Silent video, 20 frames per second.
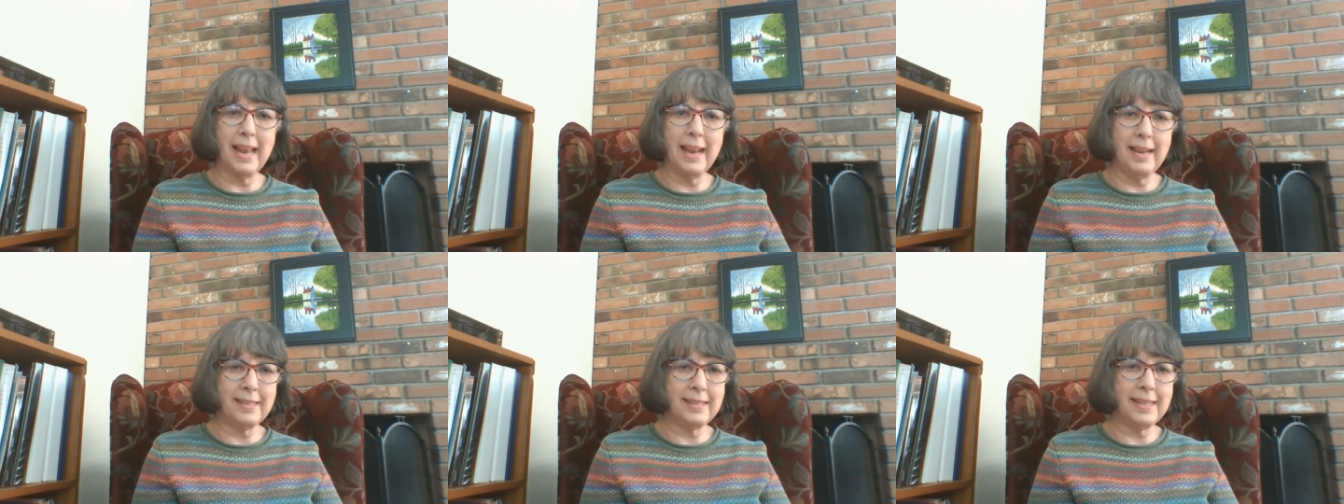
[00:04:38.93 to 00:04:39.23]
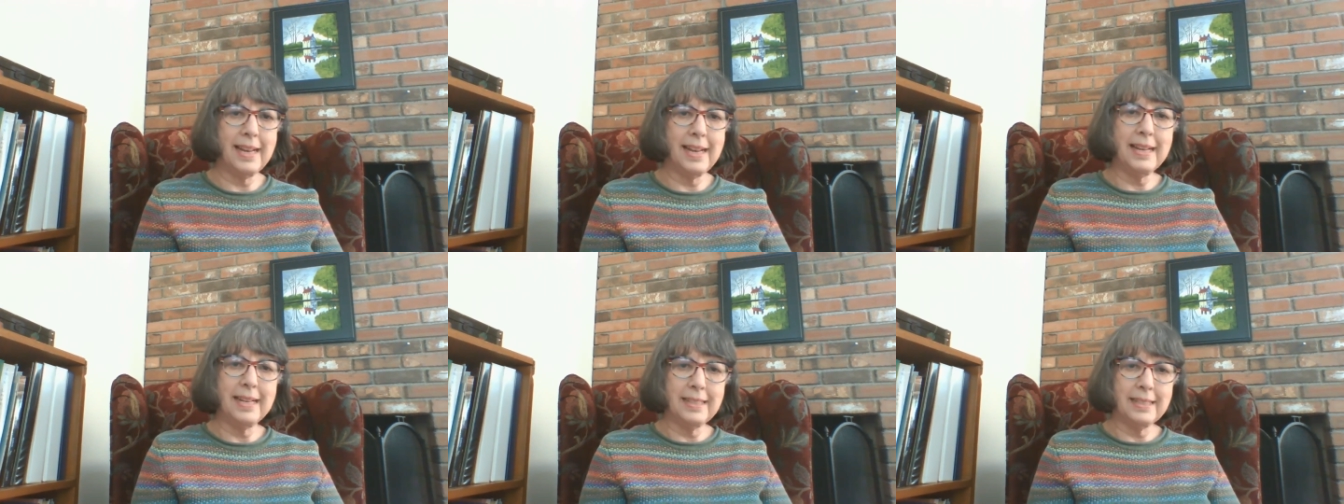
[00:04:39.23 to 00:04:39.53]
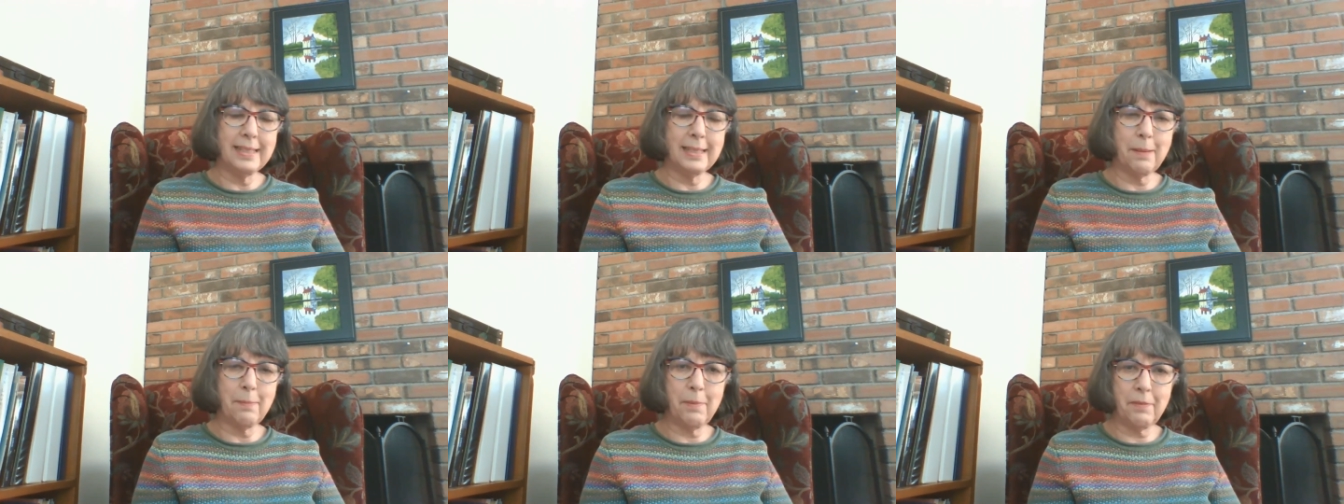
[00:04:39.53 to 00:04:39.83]
and
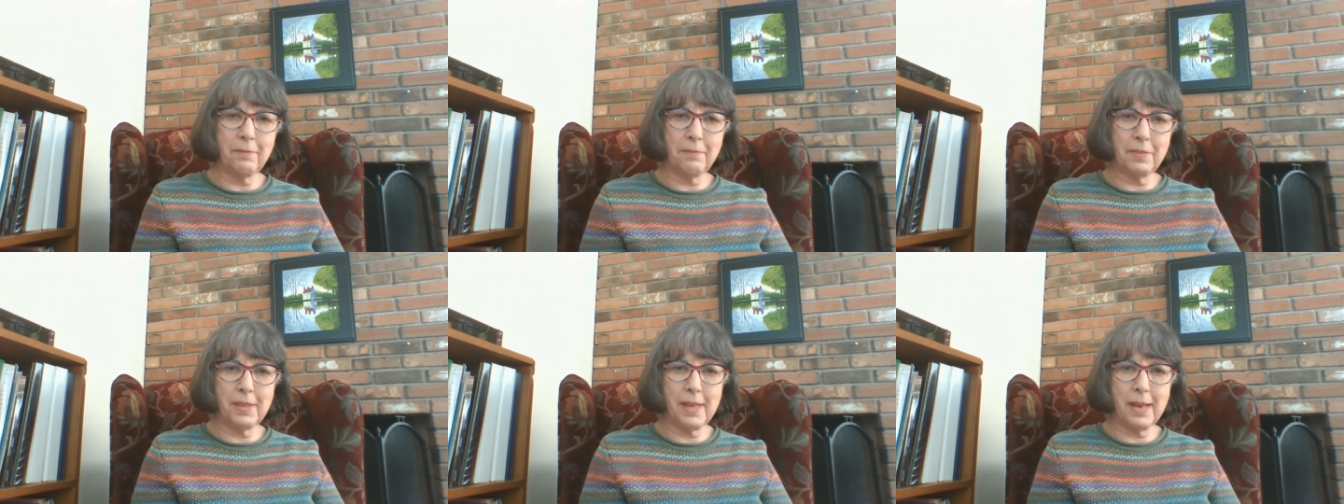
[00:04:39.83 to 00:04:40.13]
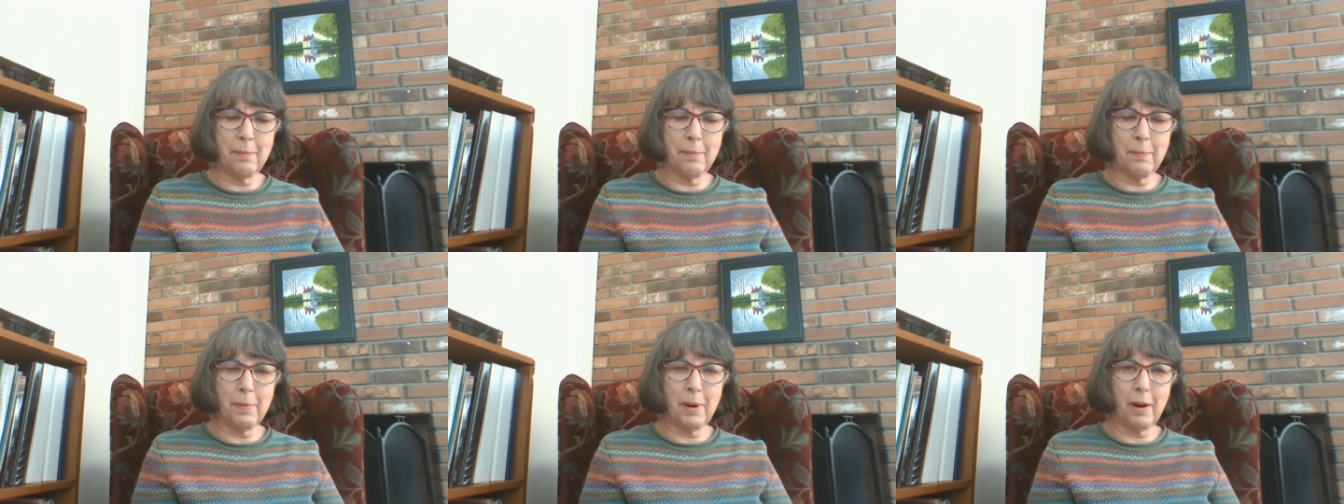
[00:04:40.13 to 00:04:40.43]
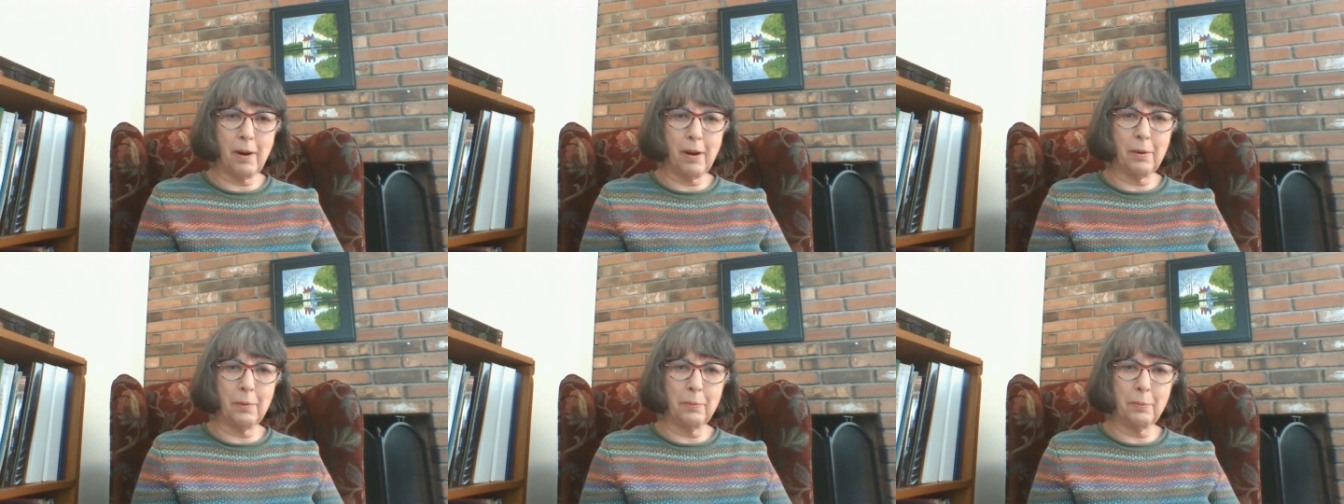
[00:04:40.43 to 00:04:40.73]
some of them
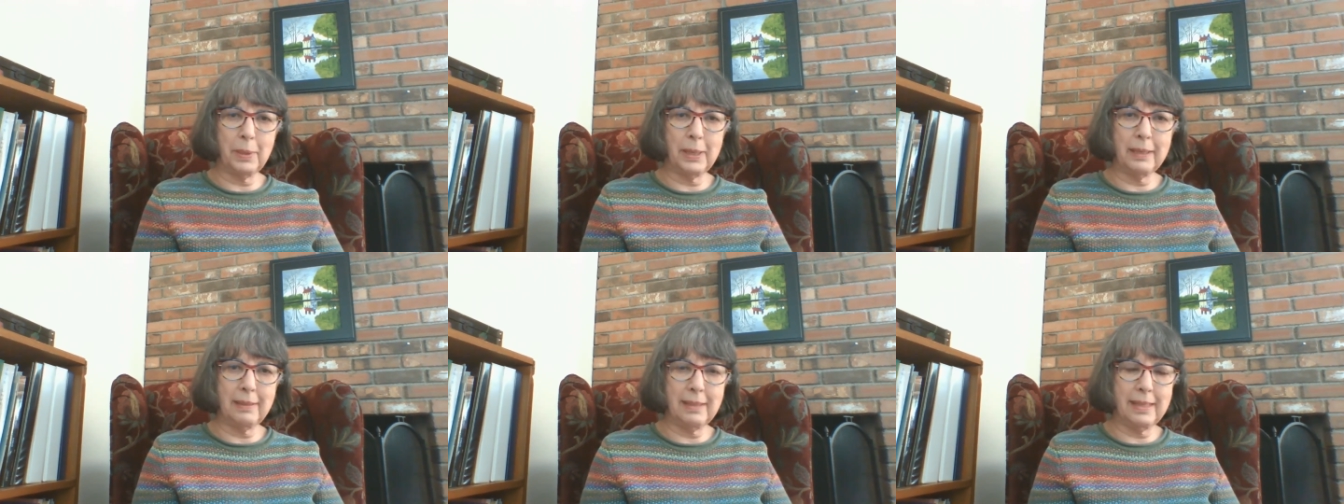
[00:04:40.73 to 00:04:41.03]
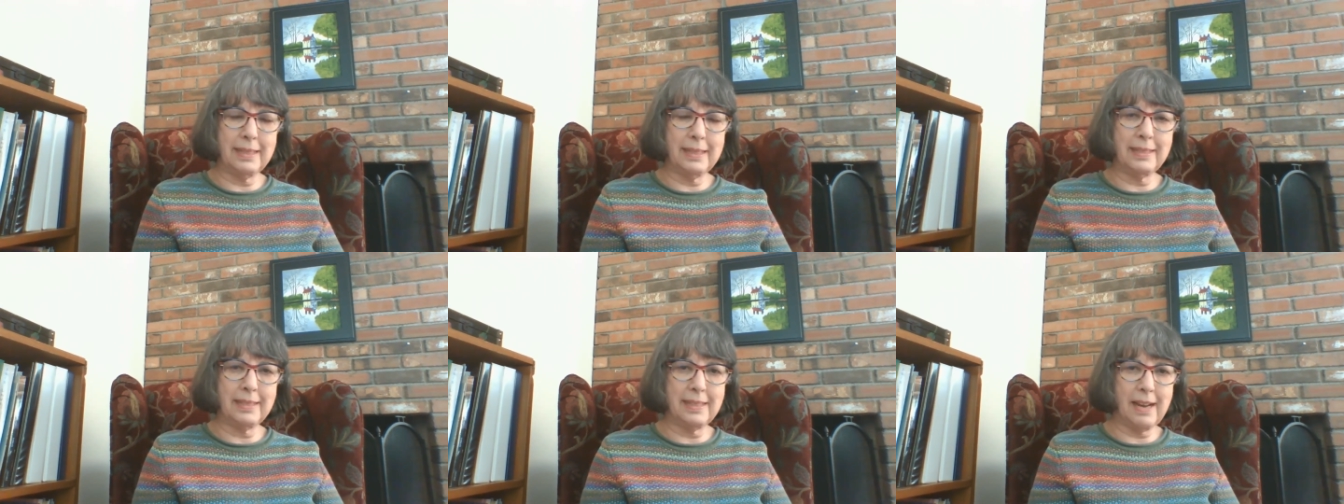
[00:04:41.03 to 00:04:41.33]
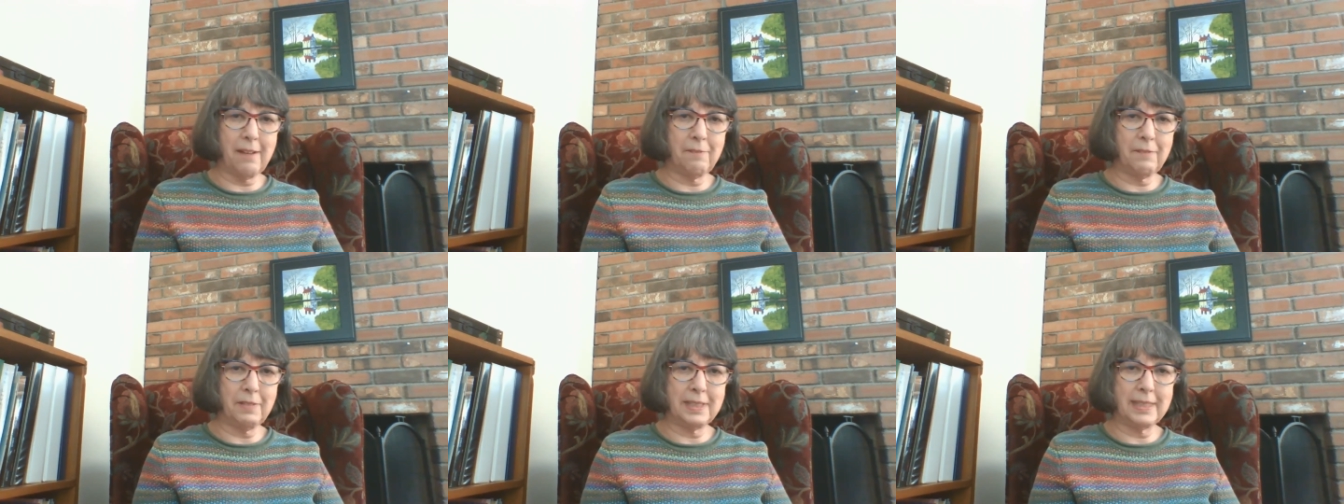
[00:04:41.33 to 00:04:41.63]
are really
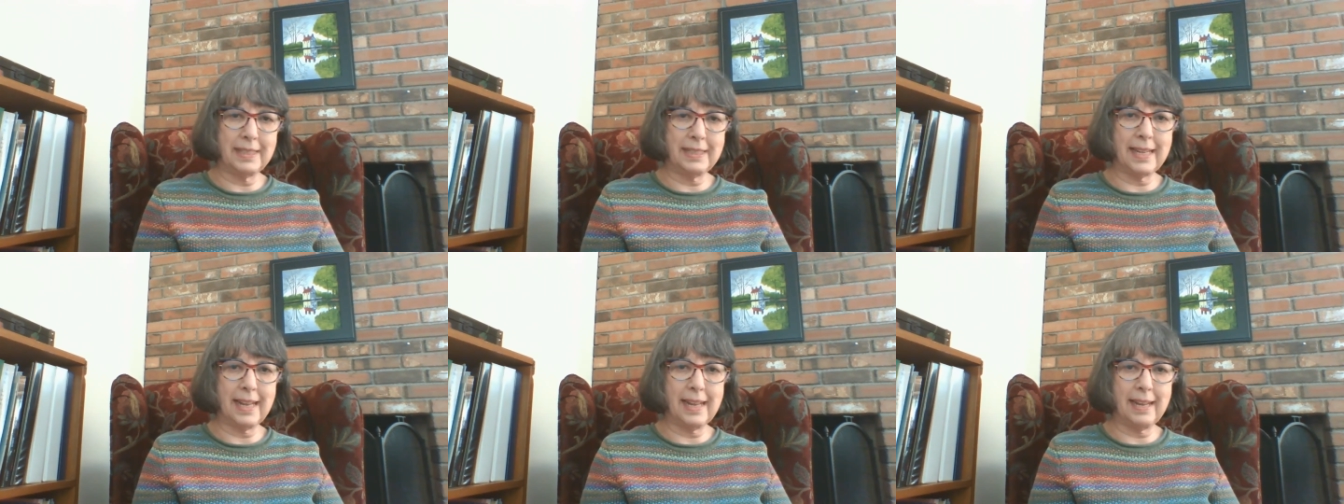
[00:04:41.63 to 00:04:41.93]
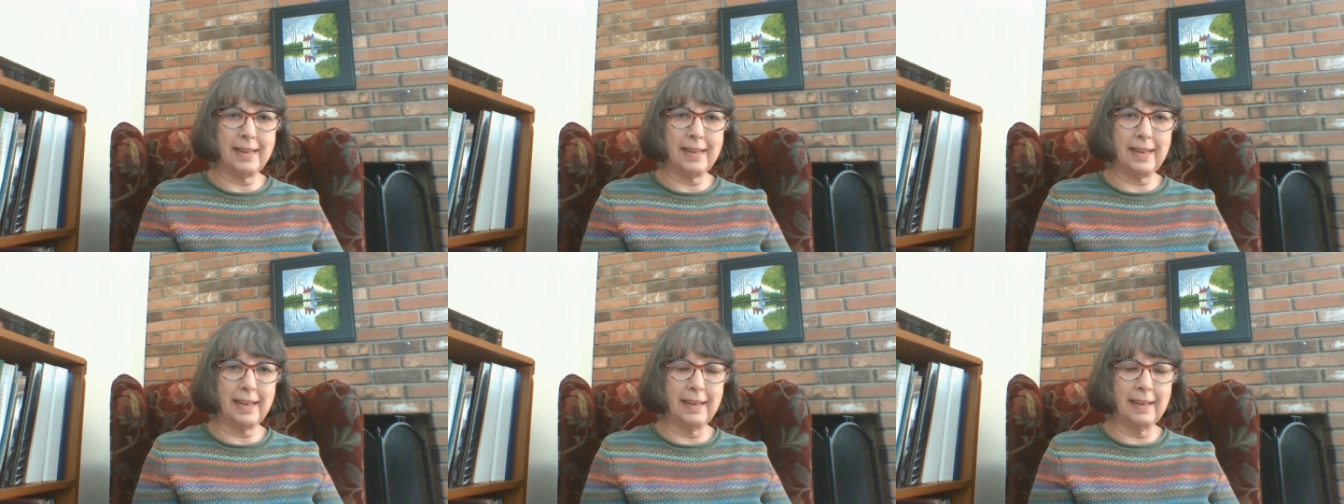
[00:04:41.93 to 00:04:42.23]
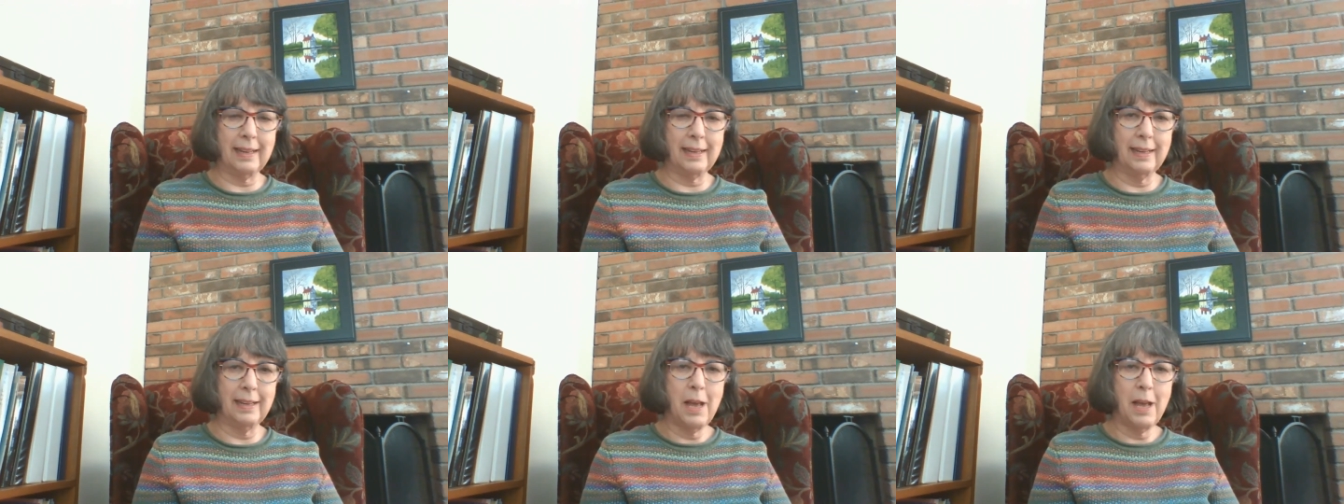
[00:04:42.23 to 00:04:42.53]

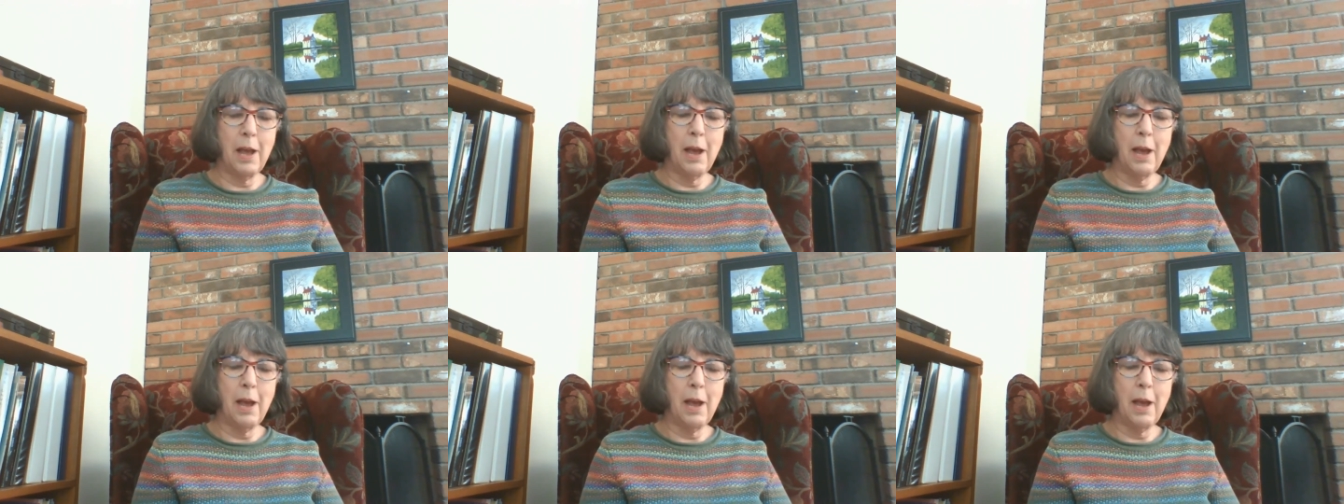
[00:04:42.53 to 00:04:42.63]
devastating.